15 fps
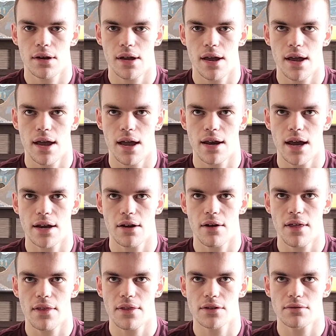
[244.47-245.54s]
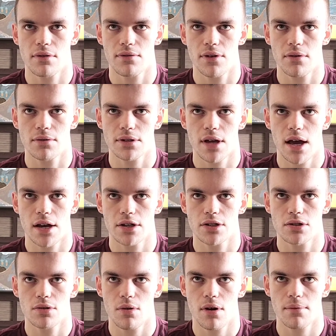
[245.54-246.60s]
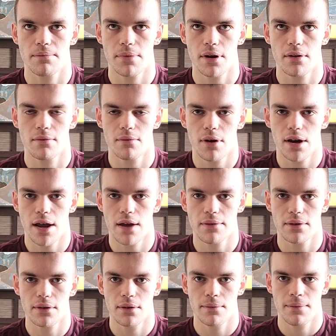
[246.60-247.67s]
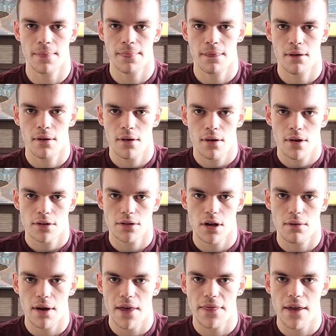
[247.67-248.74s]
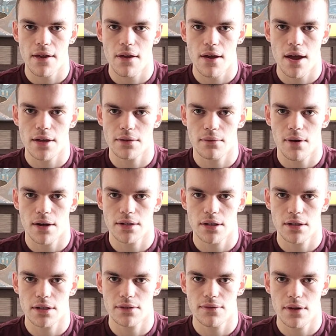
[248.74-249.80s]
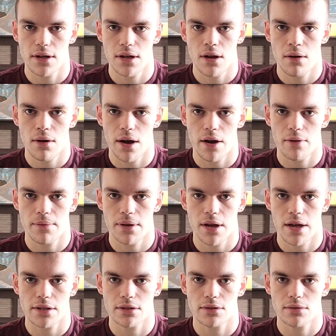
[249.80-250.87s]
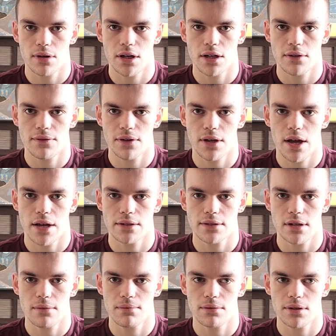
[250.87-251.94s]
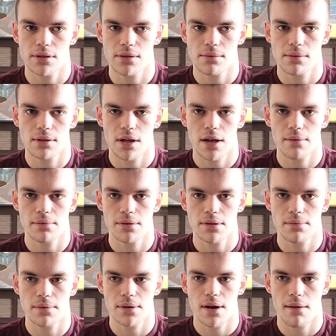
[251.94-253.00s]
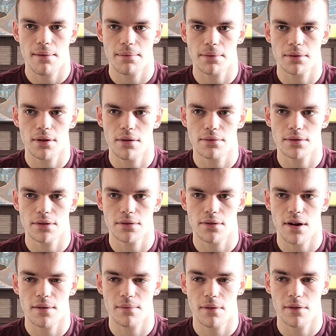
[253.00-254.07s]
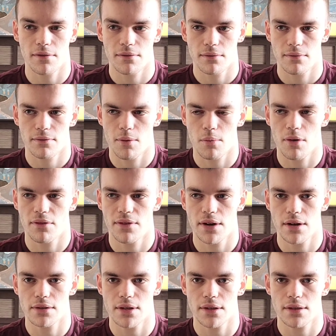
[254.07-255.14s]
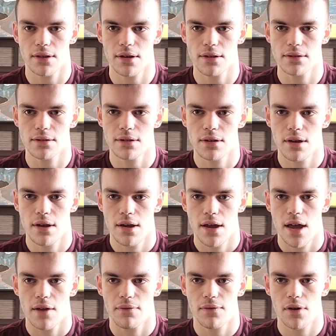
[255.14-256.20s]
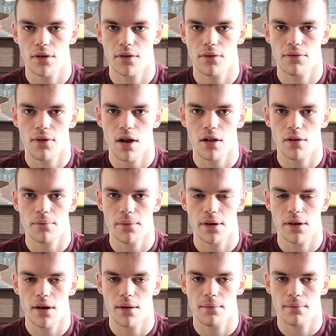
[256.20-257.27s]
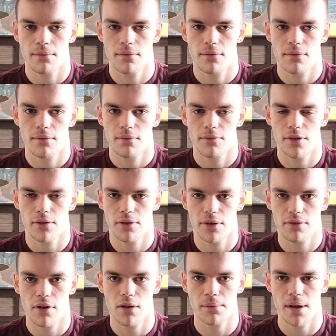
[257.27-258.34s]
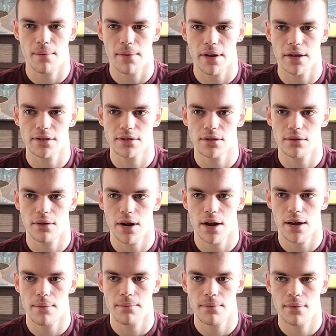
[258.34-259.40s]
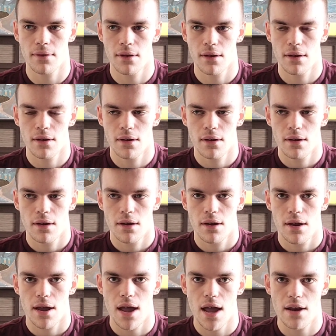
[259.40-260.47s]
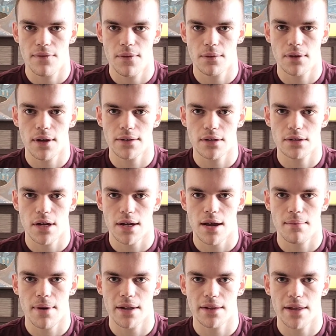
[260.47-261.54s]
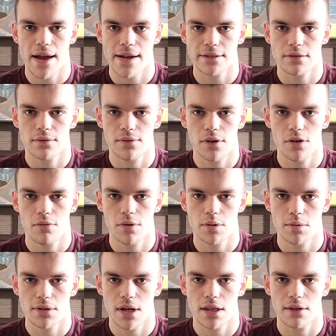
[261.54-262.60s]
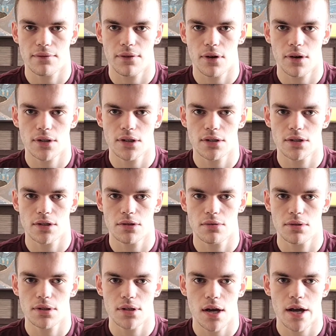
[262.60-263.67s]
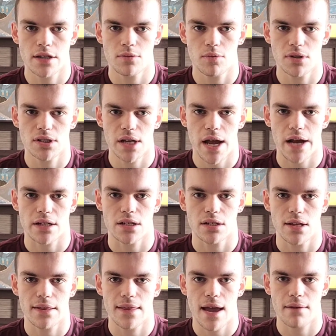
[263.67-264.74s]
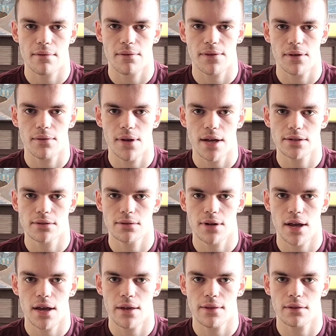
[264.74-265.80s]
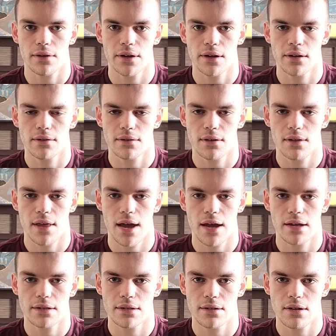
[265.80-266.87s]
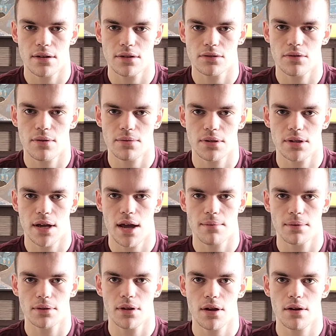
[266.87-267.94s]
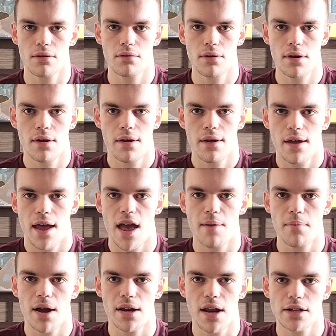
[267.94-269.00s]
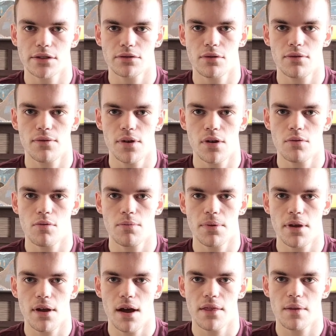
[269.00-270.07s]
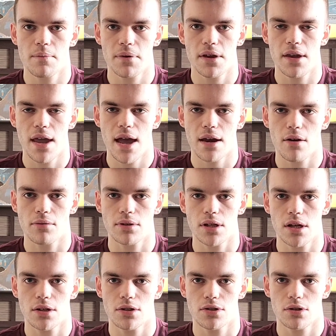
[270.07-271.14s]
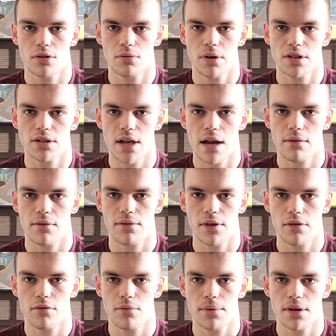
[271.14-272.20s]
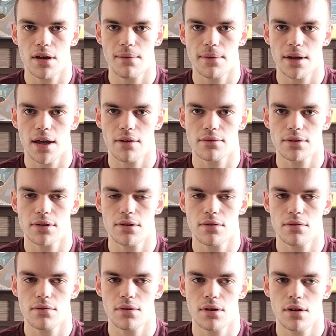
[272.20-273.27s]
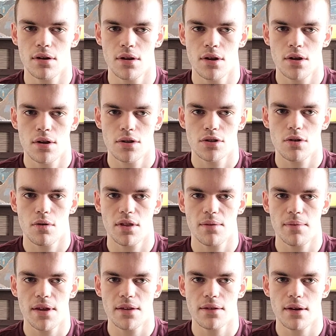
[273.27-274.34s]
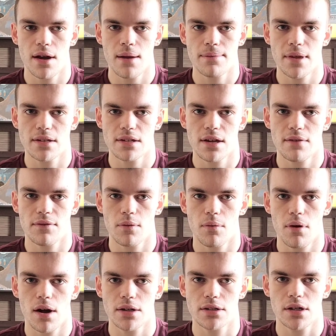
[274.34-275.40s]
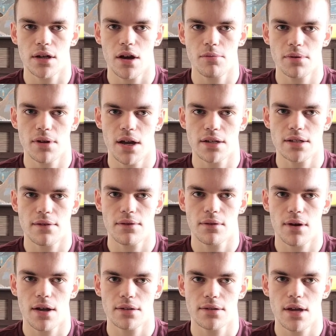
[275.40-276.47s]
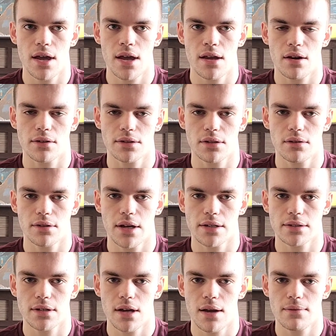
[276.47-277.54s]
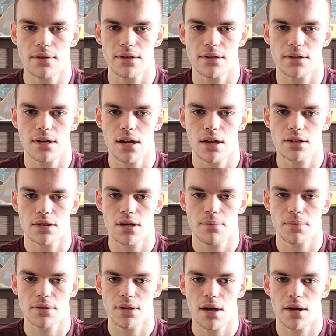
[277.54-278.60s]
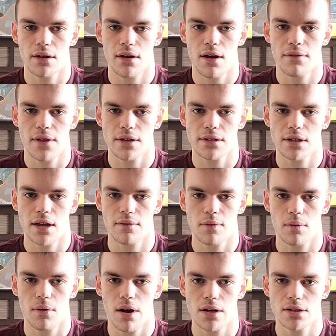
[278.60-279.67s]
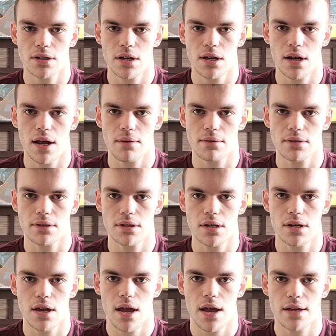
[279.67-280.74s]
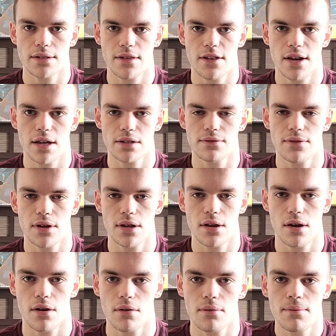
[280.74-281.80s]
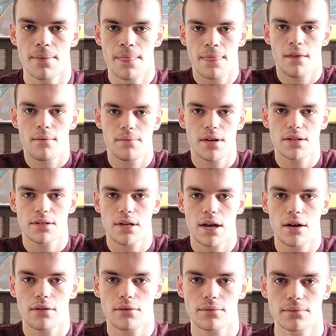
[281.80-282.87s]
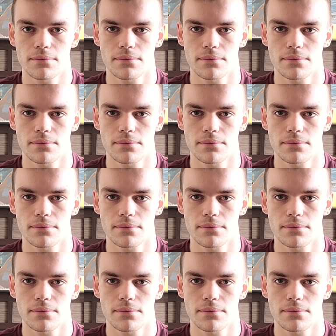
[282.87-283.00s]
And I know that this review is kind of short, but whatever. So thank you guys for watching this video. I hope you guys enjoyed it. If you guys did, please leave a like. Please leave a comment below and subscribe for more videos like this. And feel free to follow me on my Instagram. And if you'd like to check out my last review, which was on the Virgin Suicides, which I actually did that review yesterday, the link to that is in the description down below. And my next review will be on The Piano Teacher, which that review will be coming out soon. So in the meantime, thanks again for watching. I hope you guys have a great day. And until next time, this is Keegan Shepherd signing off. Thanks again for watching, and I will see you guys in the next video. Peace out.